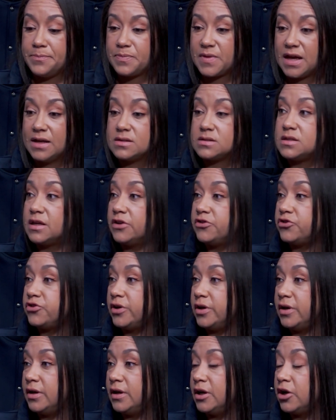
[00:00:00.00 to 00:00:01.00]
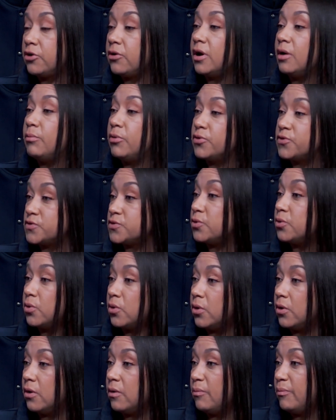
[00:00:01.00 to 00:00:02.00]
at such an incredible
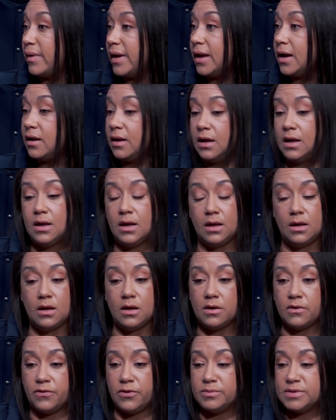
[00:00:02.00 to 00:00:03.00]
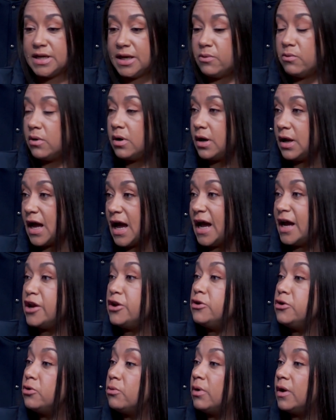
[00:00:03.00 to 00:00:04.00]
school, but from day one, I
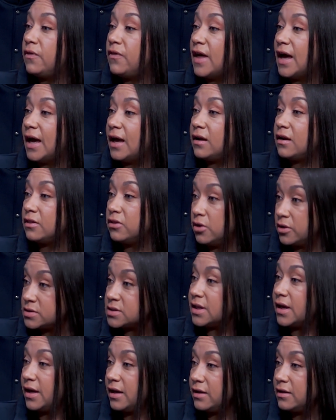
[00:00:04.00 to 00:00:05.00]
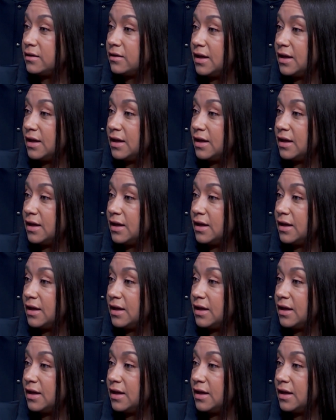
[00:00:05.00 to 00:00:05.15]
knew what that looked like.